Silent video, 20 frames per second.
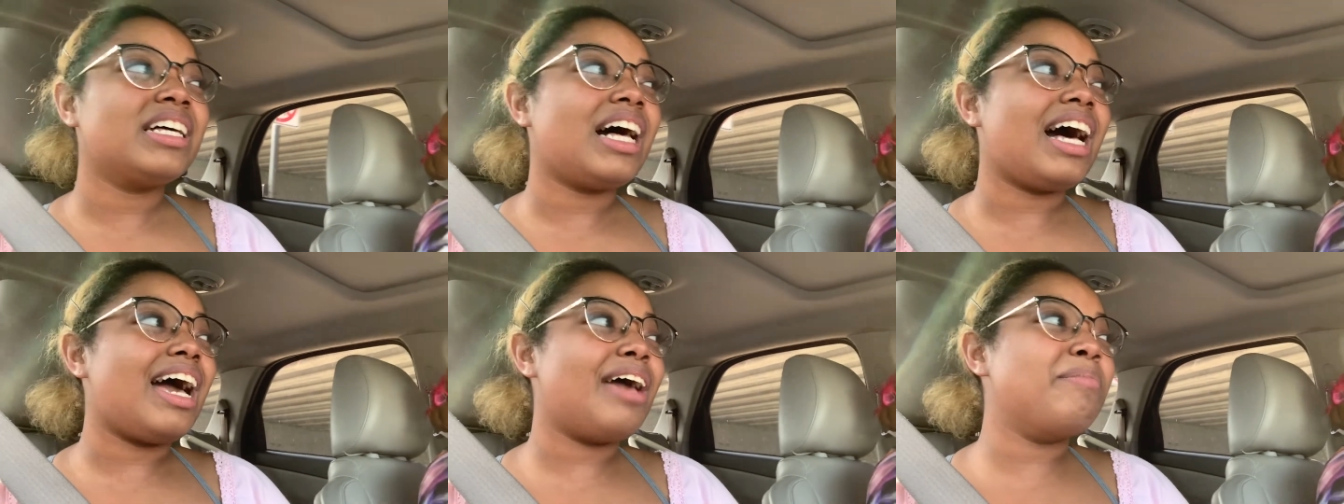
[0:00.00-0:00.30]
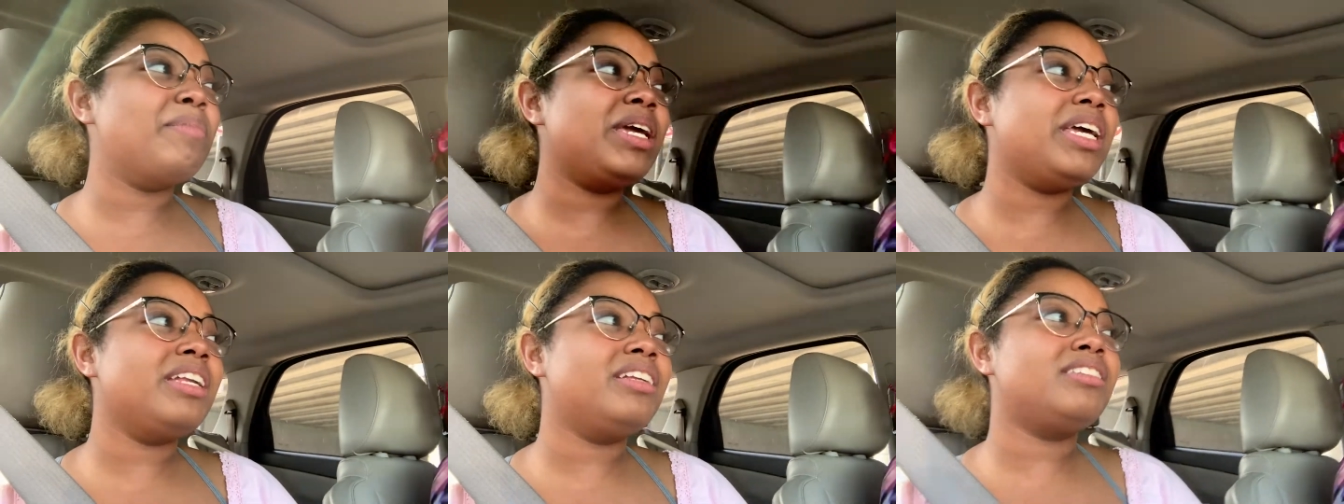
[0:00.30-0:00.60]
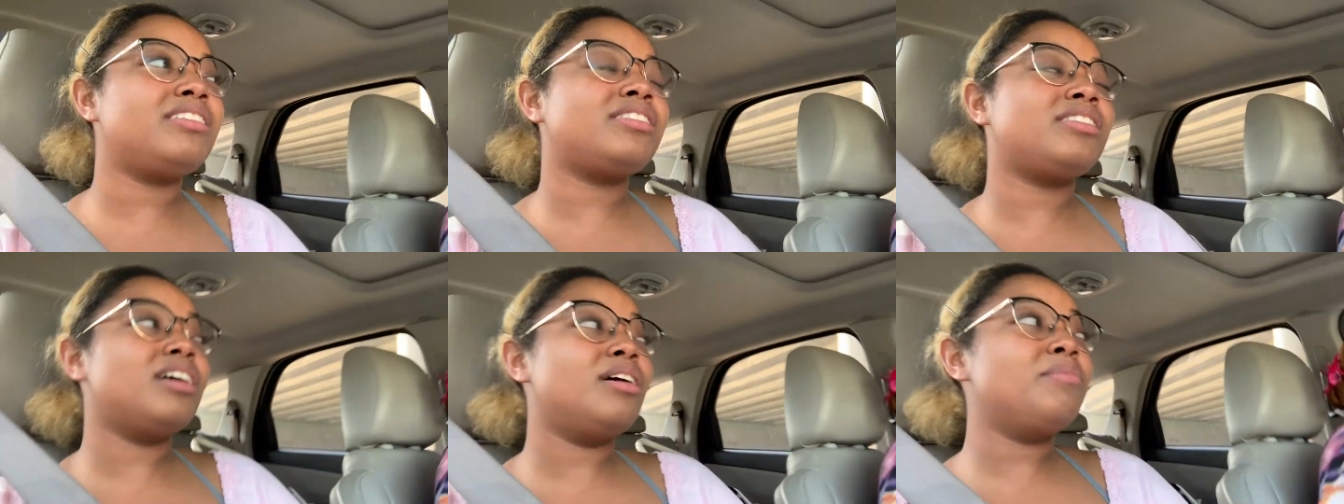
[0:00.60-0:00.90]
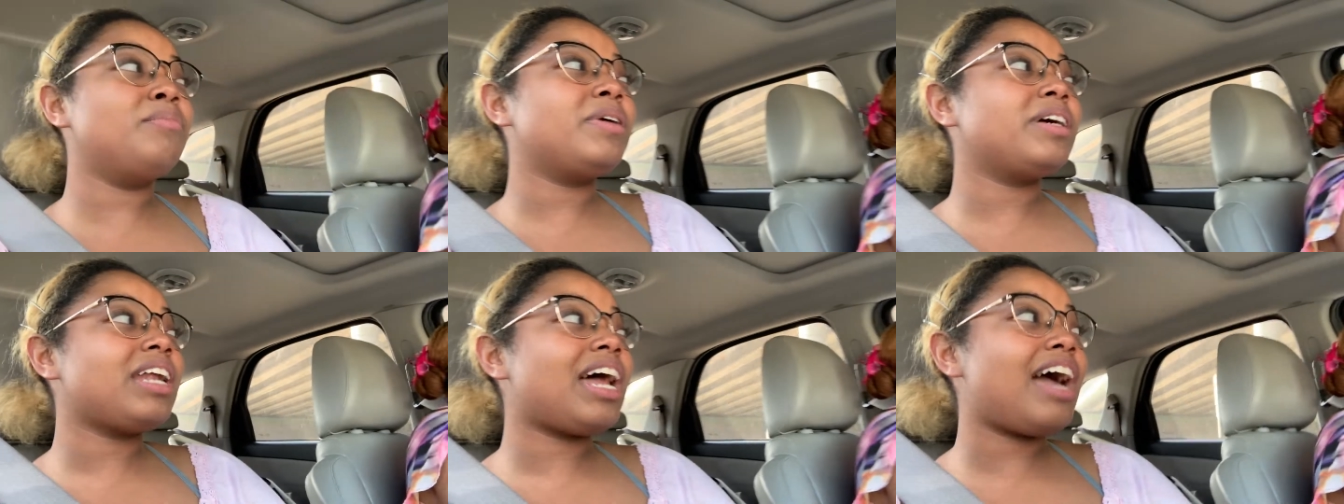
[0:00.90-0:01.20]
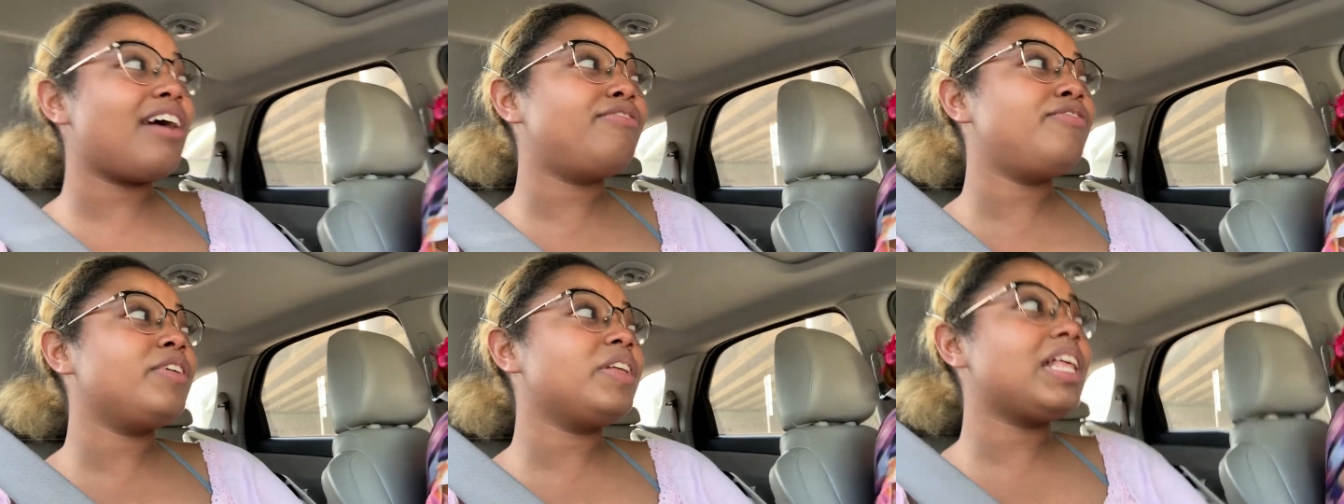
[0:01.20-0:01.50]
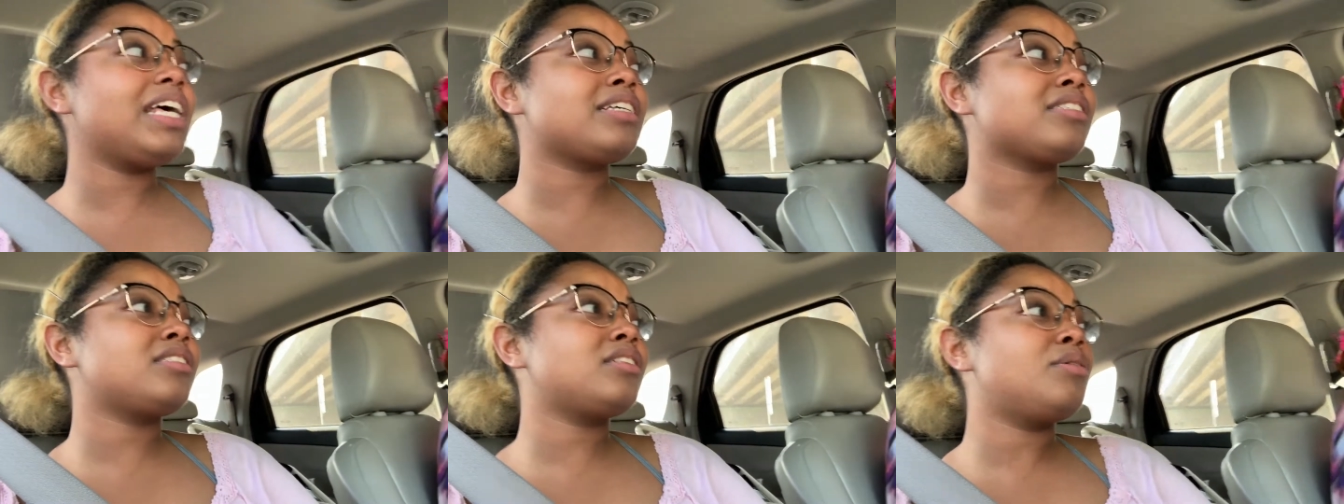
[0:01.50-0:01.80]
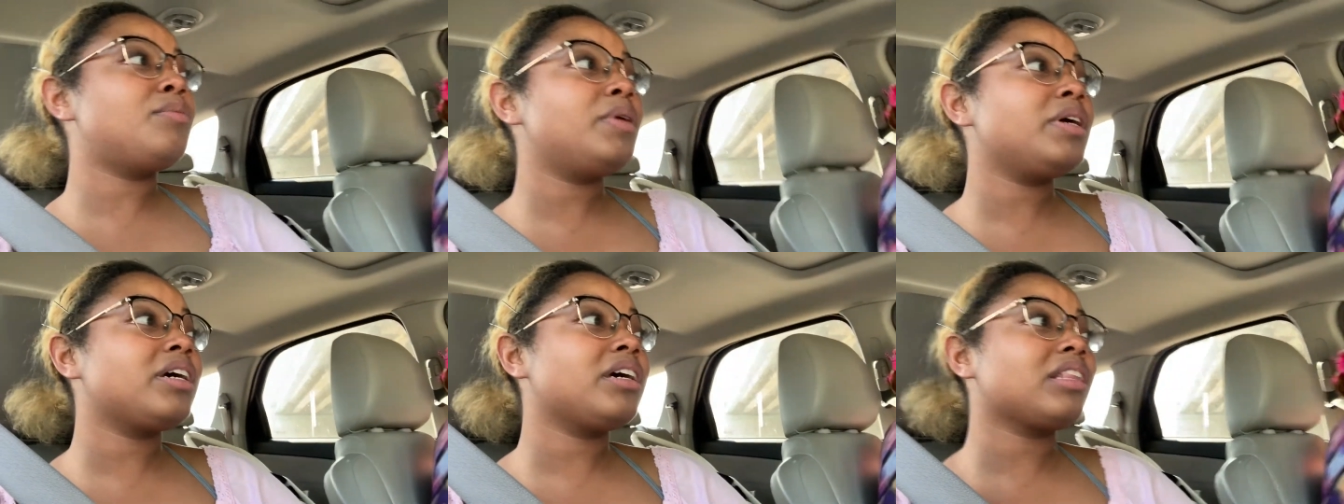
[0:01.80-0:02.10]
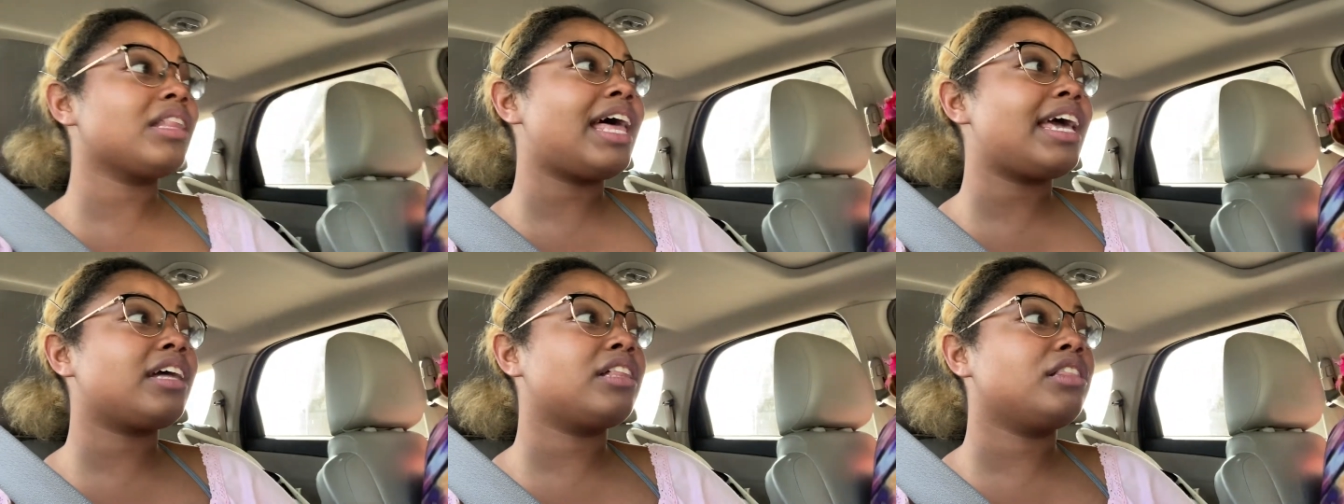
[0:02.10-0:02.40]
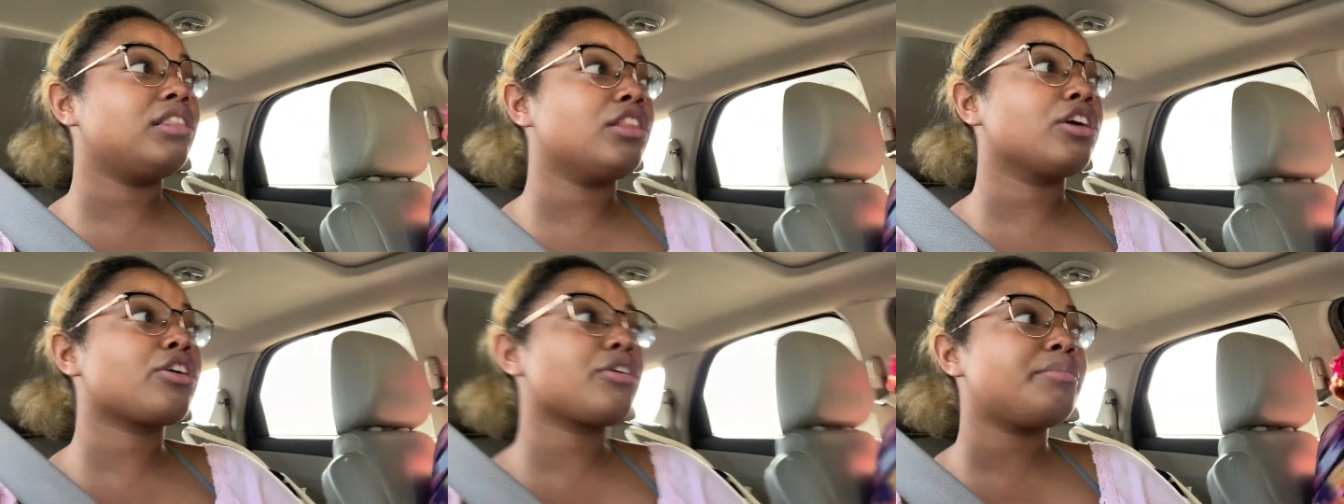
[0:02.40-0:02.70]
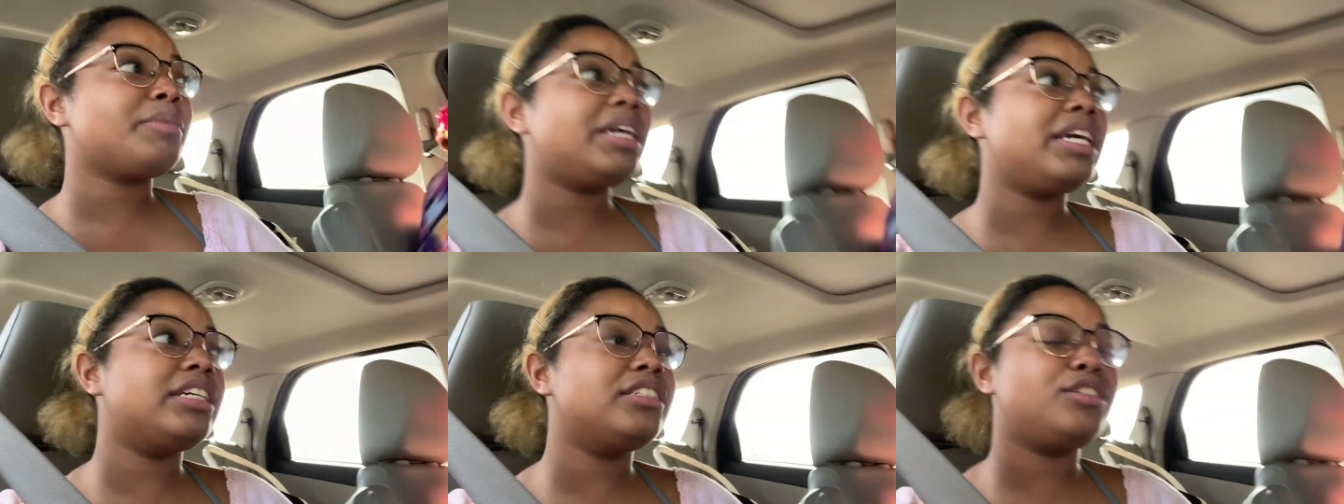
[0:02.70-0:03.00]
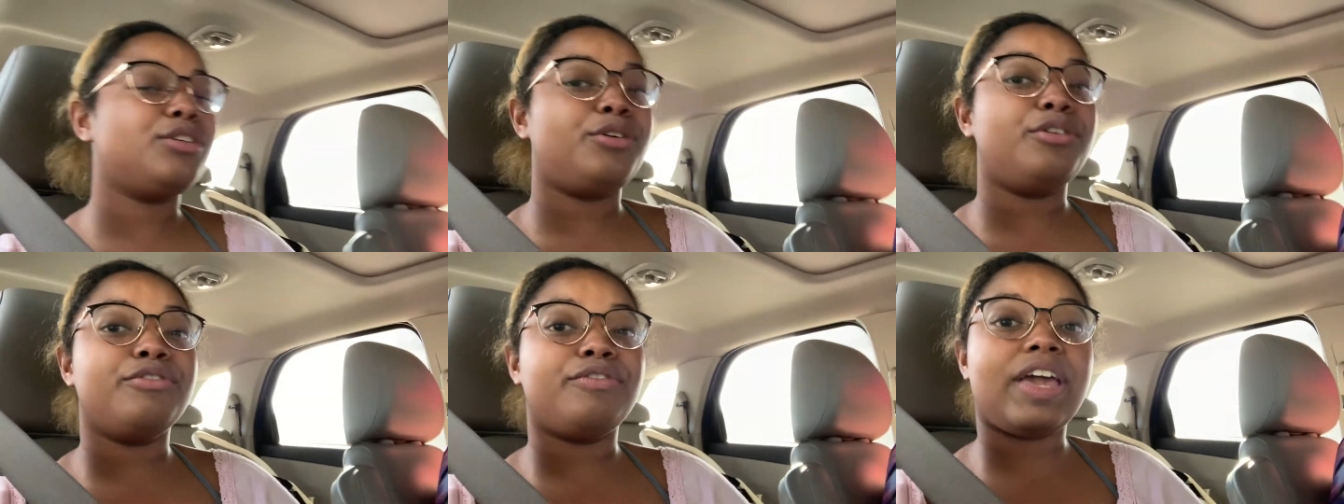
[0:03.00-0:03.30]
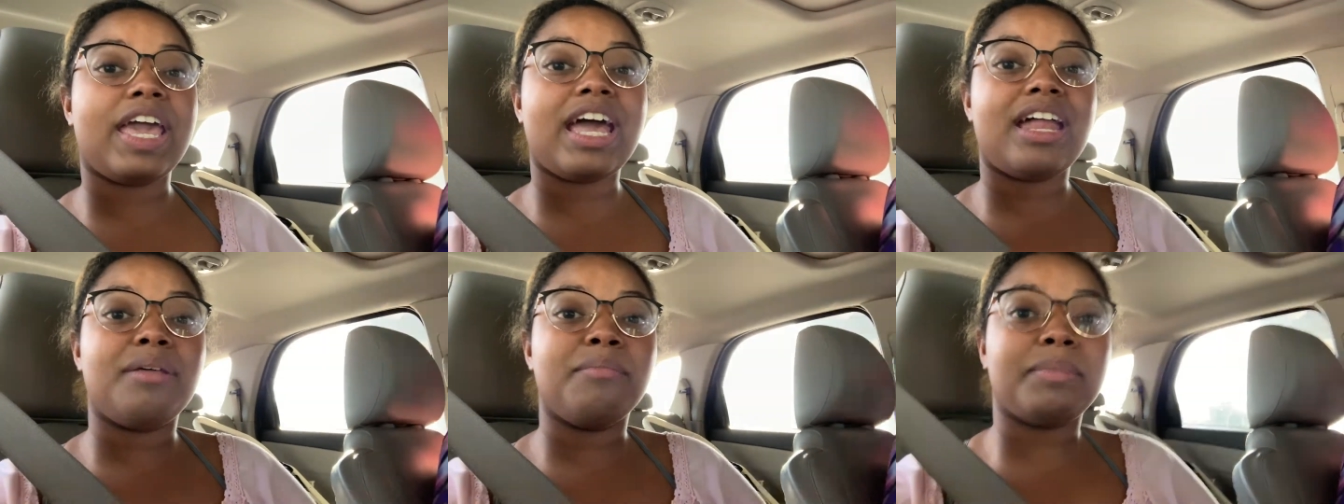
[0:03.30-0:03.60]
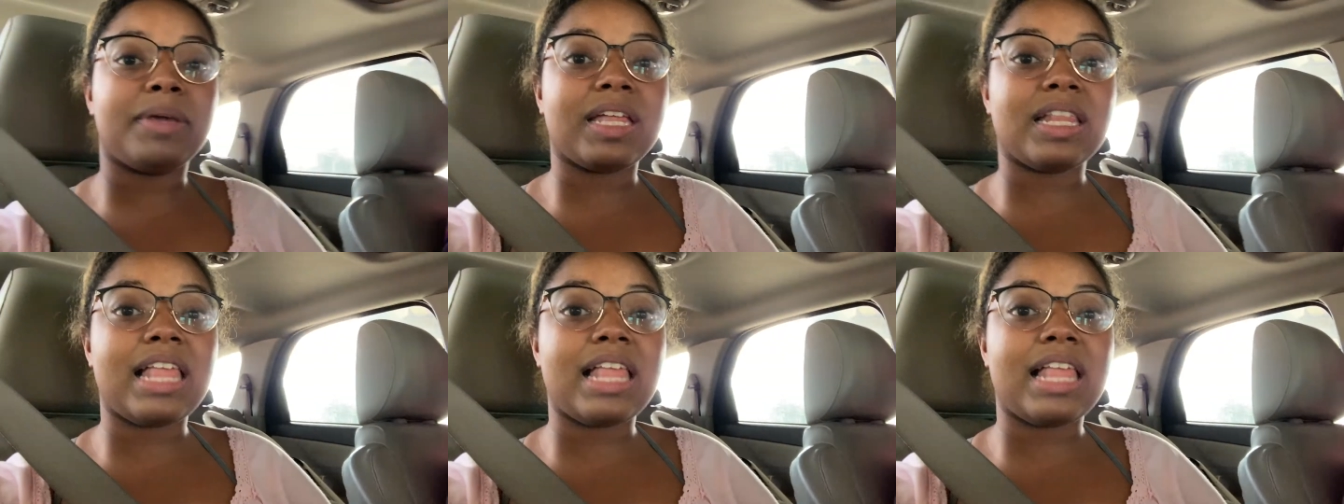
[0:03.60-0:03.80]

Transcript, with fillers: I mean, someone, I feel like someone could like lure me into a van and be